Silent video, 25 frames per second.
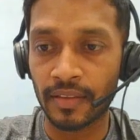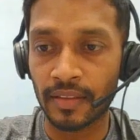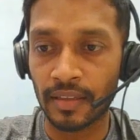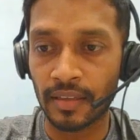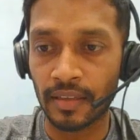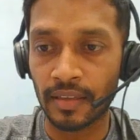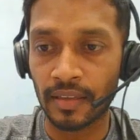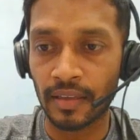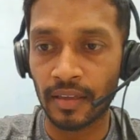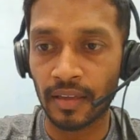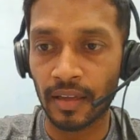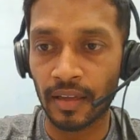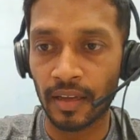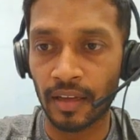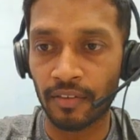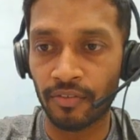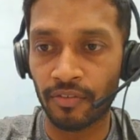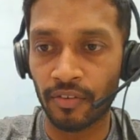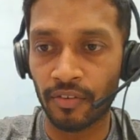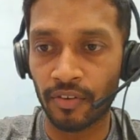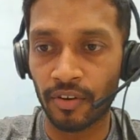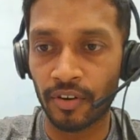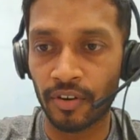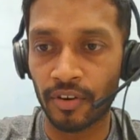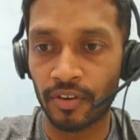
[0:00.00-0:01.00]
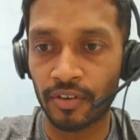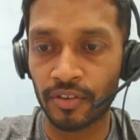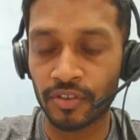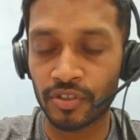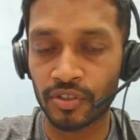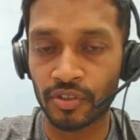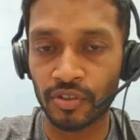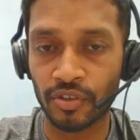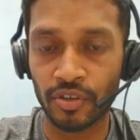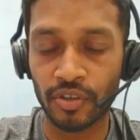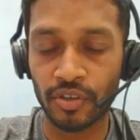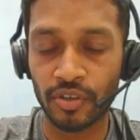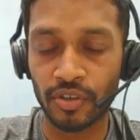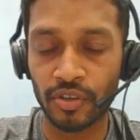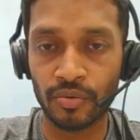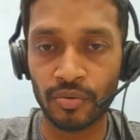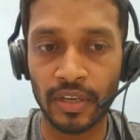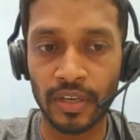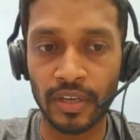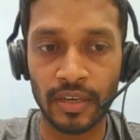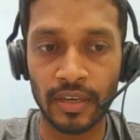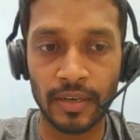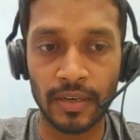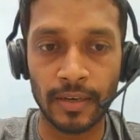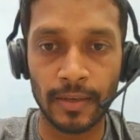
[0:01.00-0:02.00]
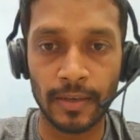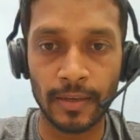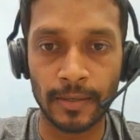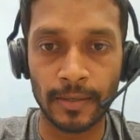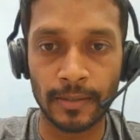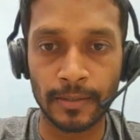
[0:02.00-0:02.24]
thing I forgot to show you in